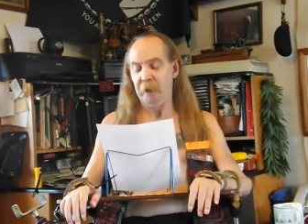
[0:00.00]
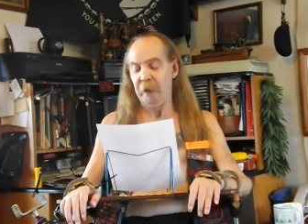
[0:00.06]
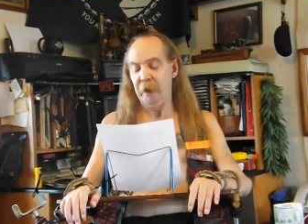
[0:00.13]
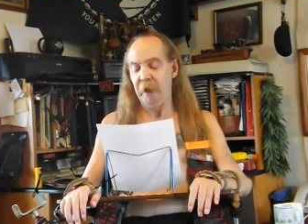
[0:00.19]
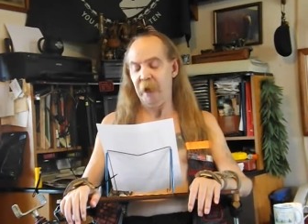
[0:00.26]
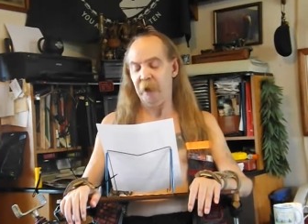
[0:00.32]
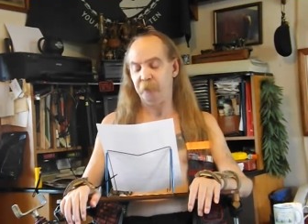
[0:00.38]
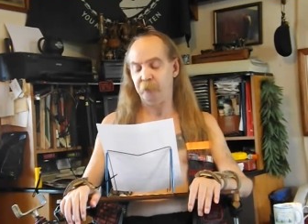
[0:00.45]

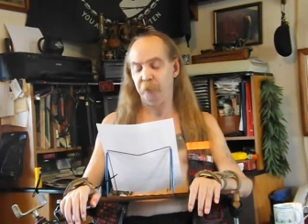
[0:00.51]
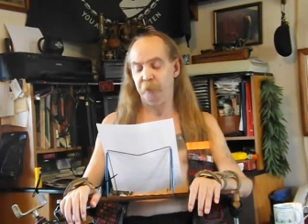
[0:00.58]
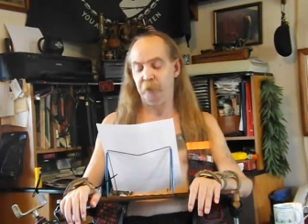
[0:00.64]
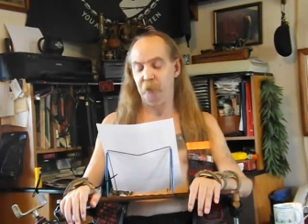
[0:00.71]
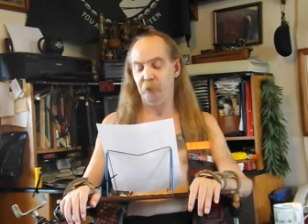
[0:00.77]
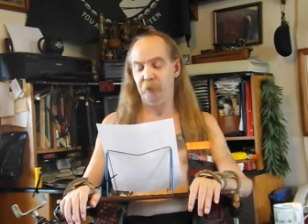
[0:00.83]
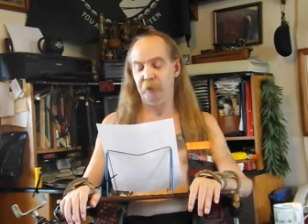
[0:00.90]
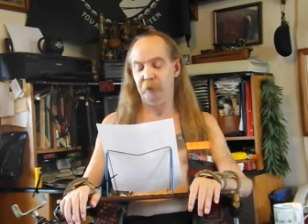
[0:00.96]
actually
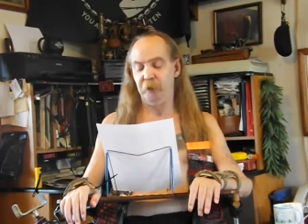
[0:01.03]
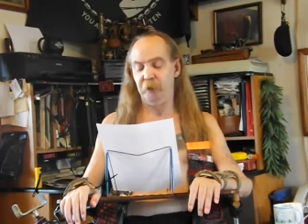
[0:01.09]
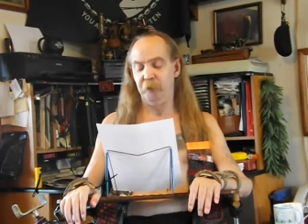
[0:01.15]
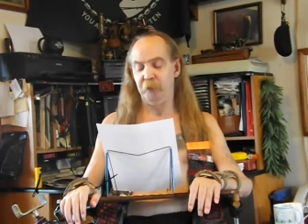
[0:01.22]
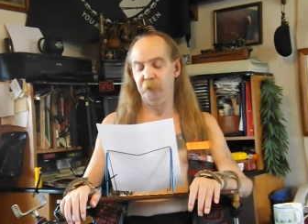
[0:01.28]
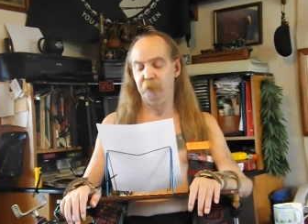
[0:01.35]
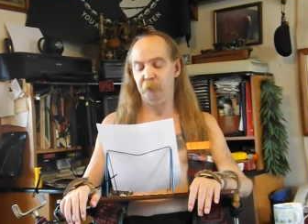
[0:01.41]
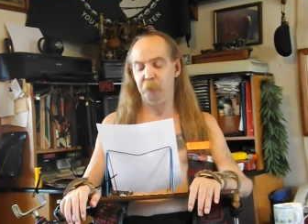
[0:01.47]
going to,
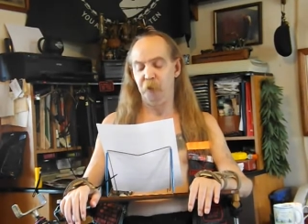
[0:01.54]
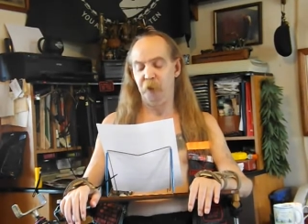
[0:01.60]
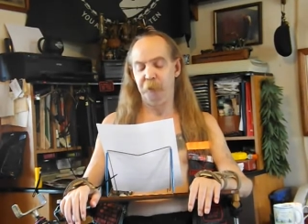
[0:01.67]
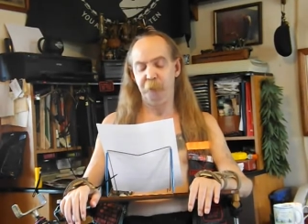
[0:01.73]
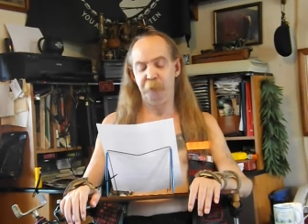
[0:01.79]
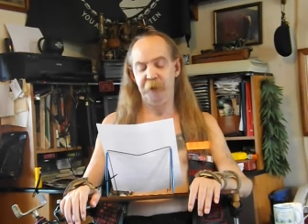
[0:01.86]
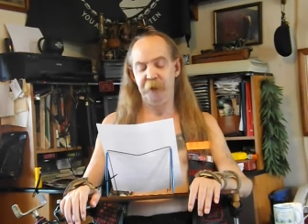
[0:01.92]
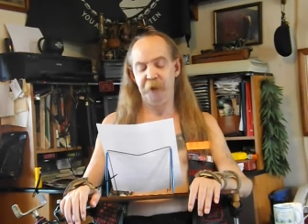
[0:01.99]
to bring
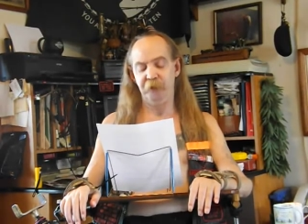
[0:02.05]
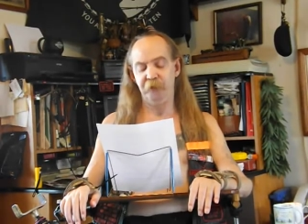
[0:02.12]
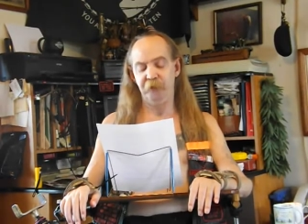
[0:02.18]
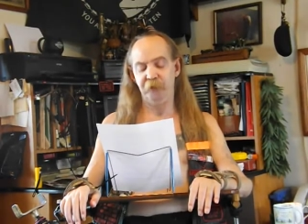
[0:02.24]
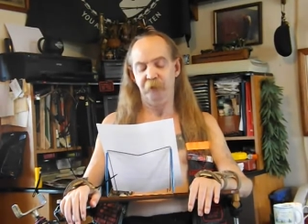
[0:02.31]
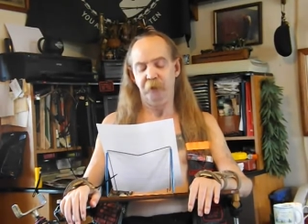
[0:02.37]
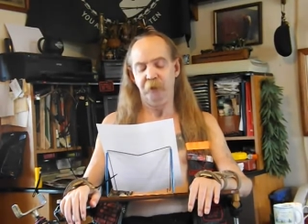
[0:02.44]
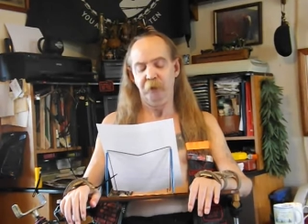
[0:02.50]
peace
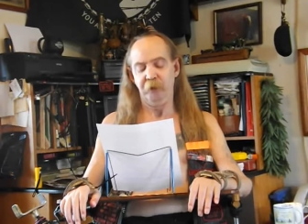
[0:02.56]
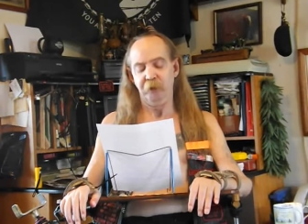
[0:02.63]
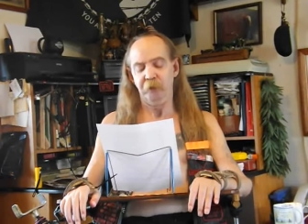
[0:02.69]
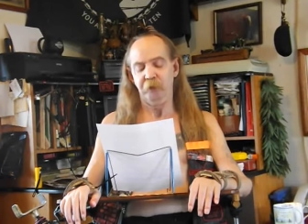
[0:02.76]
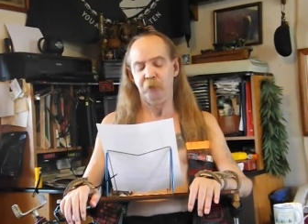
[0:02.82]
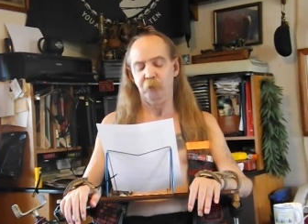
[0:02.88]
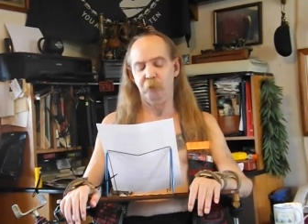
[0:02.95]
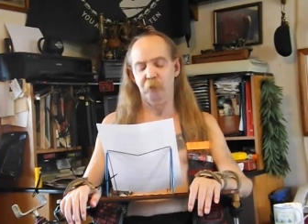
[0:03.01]
to
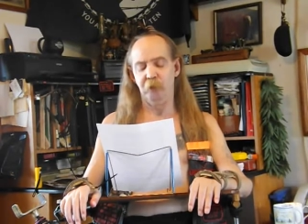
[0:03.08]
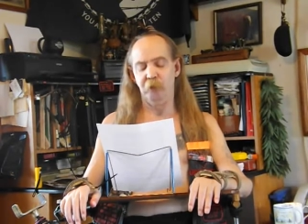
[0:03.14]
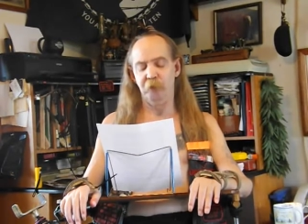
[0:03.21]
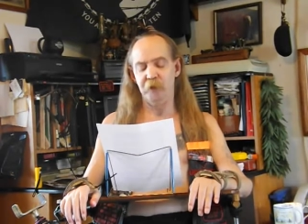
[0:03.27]
the world?